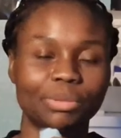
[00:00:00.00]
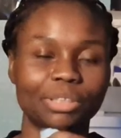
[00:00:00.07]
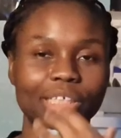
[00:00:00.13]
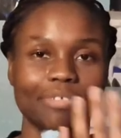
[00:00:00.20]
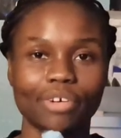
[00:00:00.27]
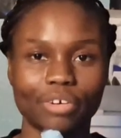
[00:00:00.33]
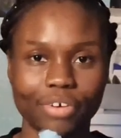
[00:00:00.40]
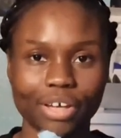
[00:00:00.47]
be
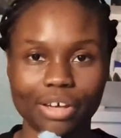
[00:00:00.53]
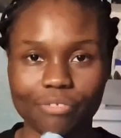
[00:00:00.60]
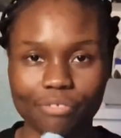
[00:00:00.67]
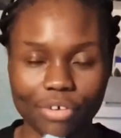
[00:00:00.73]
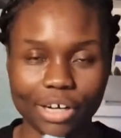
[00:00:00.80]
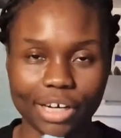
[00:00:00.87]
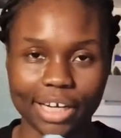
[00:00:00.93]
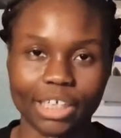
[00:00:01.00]
give,
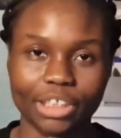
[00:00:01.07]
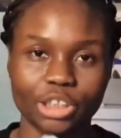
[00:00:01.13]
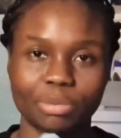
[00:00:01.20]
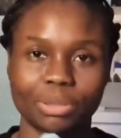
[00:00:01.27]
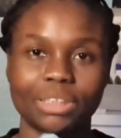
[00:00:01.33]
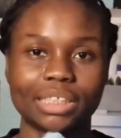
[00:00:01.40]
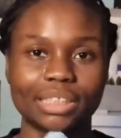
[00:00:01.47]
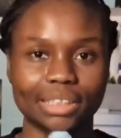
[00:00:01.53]
and it can't just
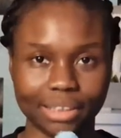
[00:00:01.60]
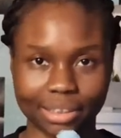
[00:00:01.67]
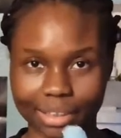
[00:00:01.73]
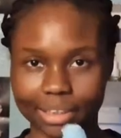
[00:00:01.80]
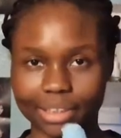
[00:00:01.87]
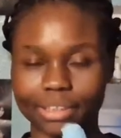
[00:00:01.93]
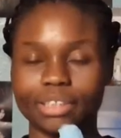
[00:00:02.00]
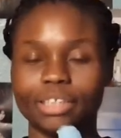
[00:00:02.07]
be
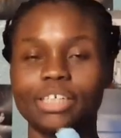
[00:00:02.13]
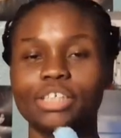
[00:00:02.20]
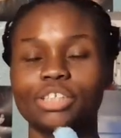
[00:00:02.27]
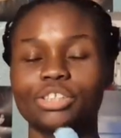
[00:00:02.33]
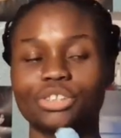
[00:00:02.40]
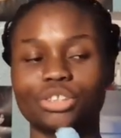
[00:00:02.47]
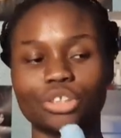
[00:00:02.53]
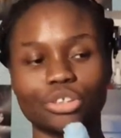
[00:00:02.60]
take.
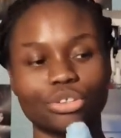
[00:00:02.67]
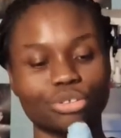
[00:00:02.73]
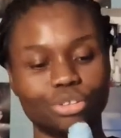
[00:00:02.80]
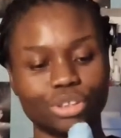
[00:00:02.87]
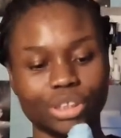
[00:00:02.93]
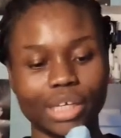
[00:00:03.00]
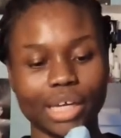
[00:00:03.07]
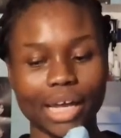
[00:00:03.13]

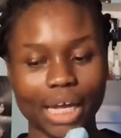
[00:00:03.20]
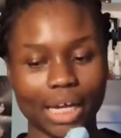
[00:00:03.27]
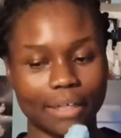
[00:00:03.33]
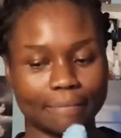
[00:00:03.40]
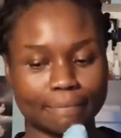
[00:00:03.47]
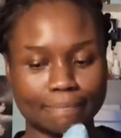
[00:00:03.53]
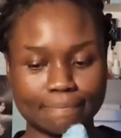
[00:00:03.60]
So yeah.